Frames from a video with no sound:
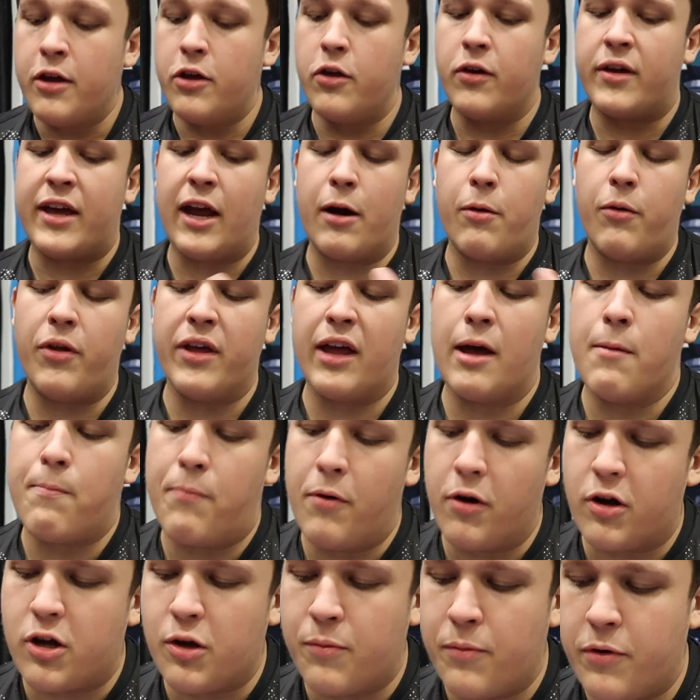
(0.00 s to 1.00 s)
you can't really get
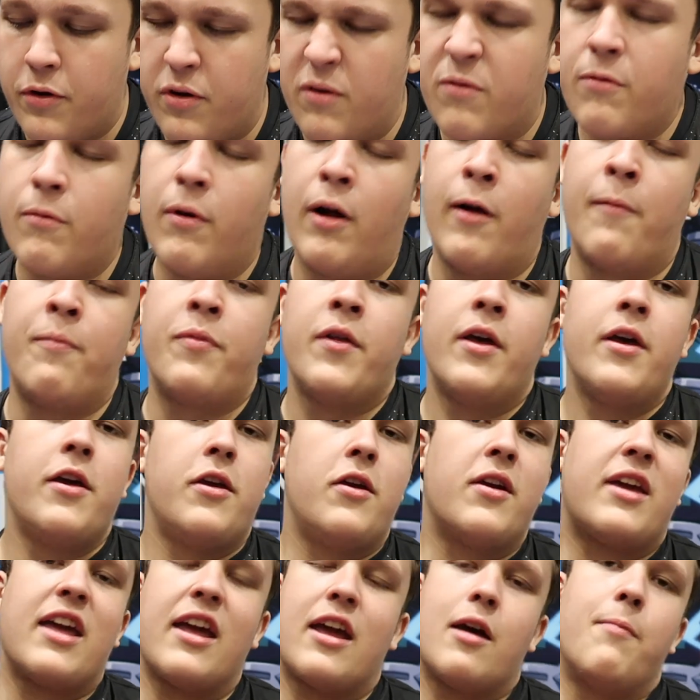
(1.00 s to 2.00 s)
Bookman, well,
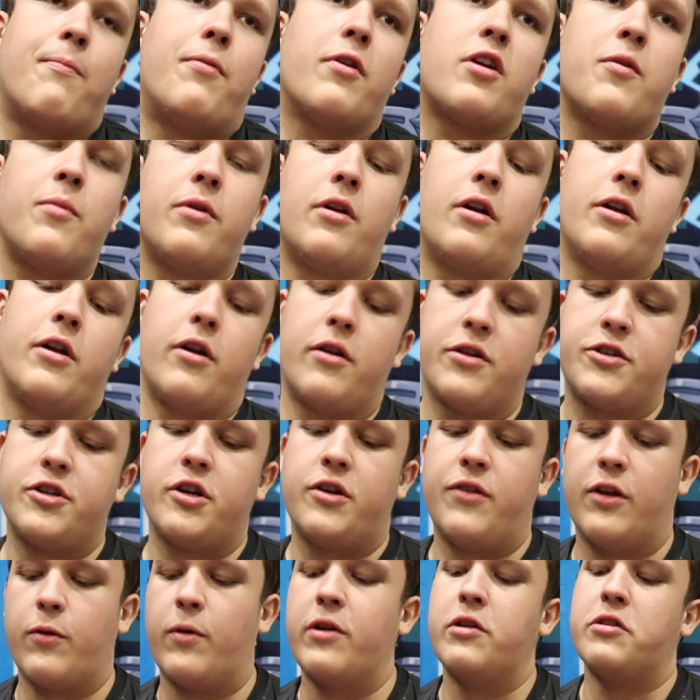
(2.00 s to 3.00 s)
you can't get Bookman on your
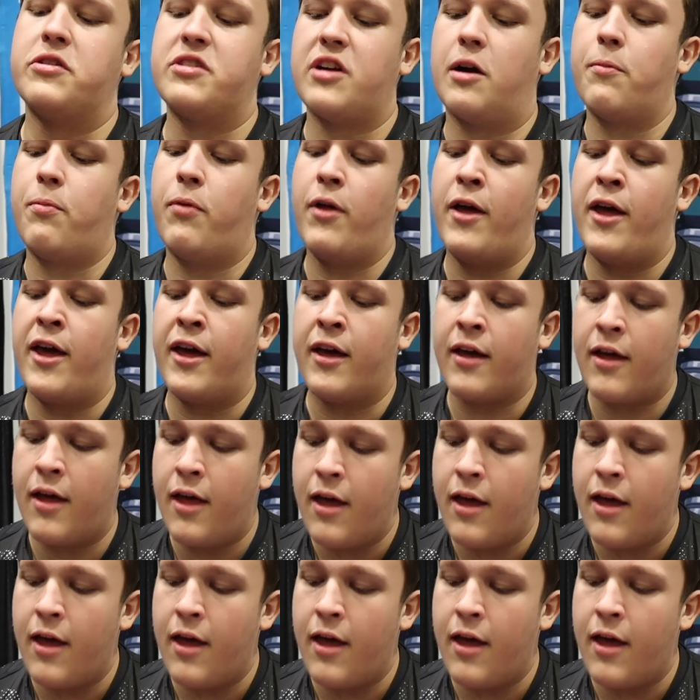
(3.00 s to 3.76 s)
turn like when you start playing.